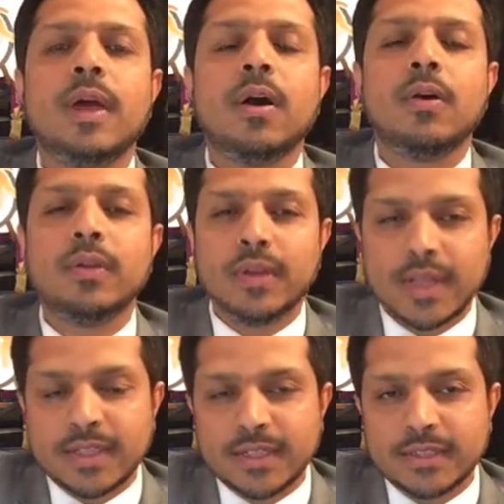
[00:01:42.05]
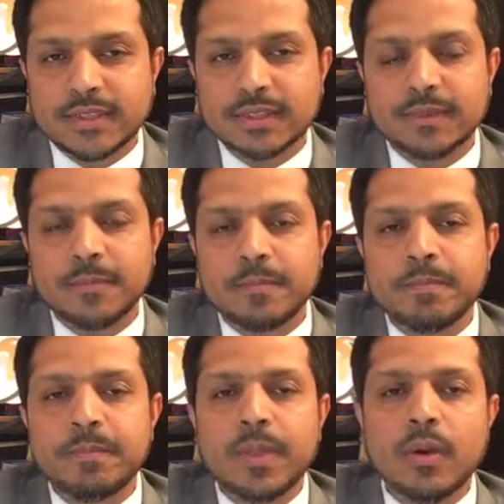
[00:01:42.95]
organization,
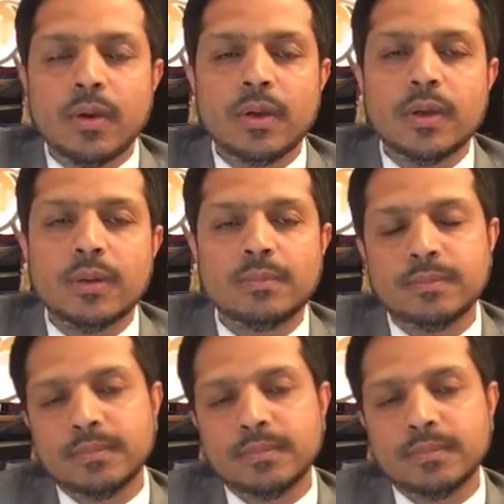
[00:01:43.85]
or